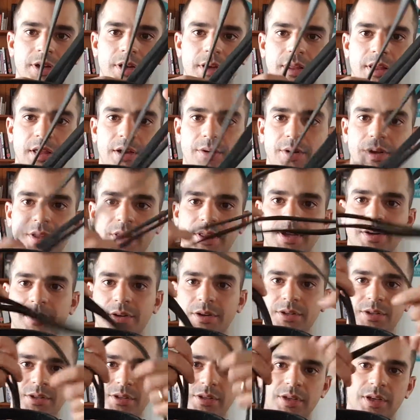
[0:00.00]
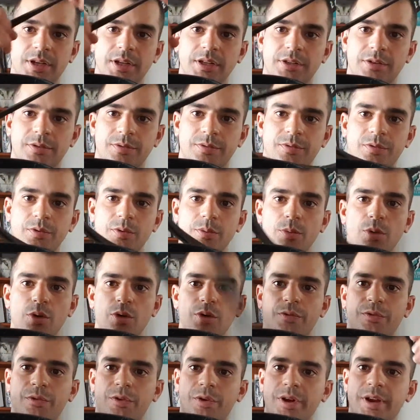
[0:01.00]
And that way there it's
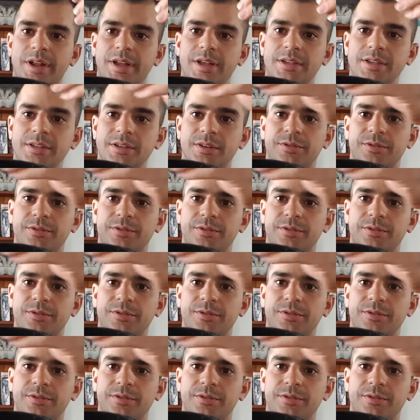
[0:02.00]
for an easy